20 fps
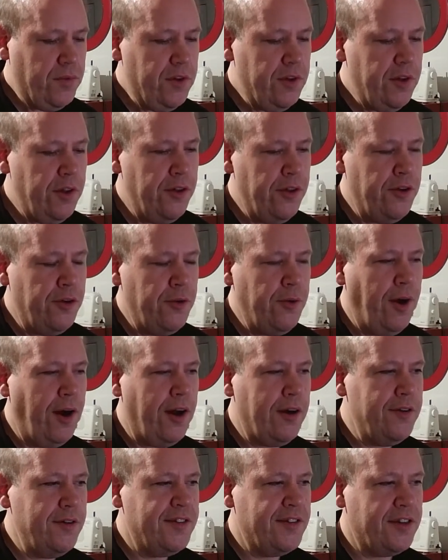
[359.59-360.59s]
through
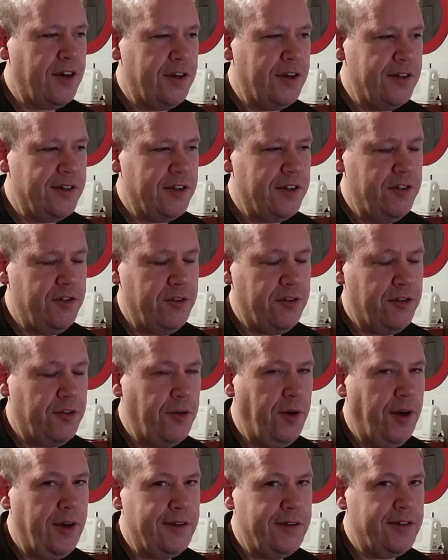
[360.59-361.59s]
AutoStart, it's going to do it
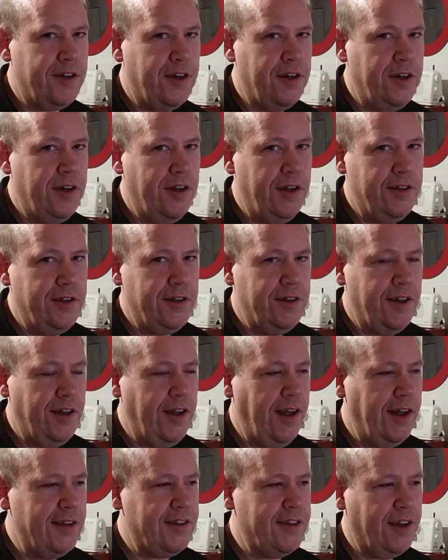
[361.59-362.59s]
through AutoStart.
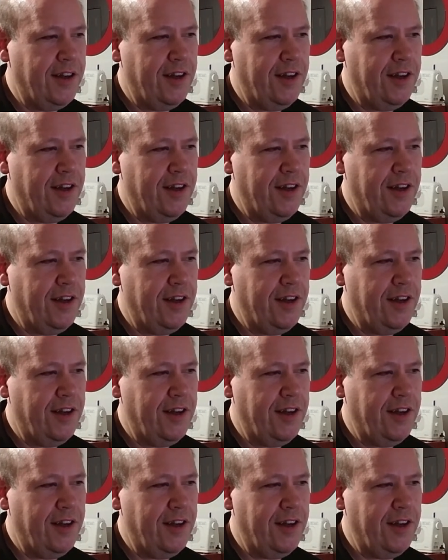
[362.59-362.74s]
It has like a